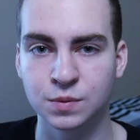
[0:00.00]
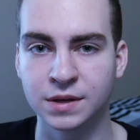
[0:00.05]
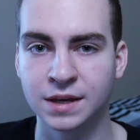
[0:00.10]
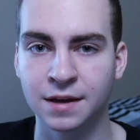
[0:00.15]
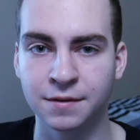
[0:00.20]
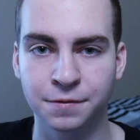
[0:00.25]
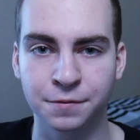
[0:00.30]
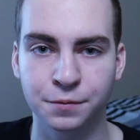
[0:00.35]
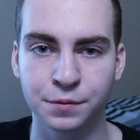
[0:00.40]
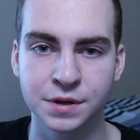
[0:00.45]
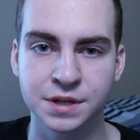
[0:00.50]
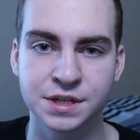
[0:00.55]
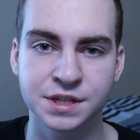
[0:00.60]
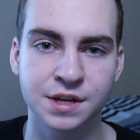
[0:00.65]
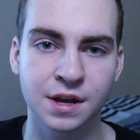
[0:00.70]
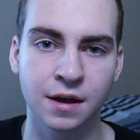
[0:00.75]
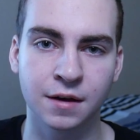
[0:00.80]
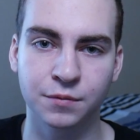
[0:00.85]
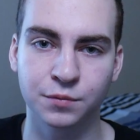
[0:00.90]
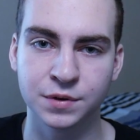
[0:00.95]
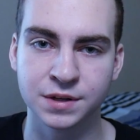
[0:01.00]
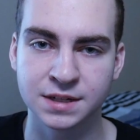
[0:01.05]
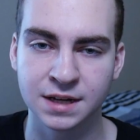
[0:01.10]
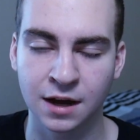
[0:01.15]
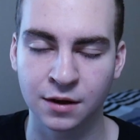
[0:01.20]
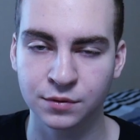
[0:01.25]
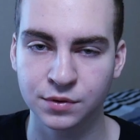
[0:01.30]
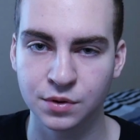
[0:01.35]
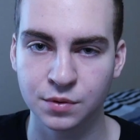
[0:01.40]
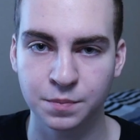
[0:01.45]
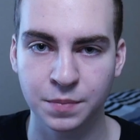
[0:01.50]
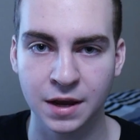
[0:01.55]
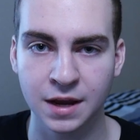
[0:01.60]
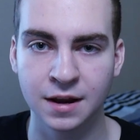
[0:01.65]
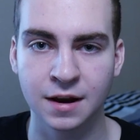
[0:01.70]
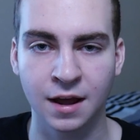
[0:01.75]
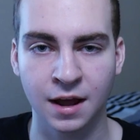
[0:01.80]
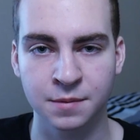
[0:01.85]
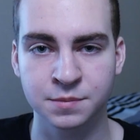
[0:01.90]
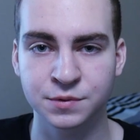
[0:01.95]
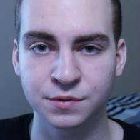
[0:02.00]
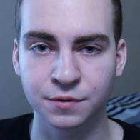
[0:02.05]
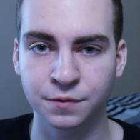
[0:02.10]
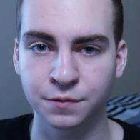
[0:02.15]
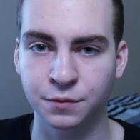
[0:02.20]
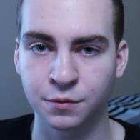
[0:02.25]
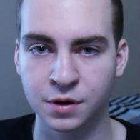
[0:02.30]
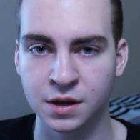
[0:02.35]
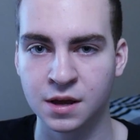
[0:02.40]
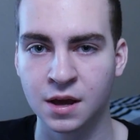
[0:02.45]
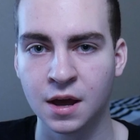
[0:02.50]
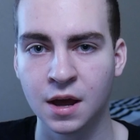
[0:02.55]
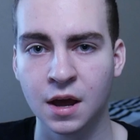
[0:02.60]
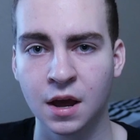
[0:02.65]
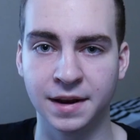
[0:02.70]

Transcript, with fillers: We get free stuff. We download paid apps for free.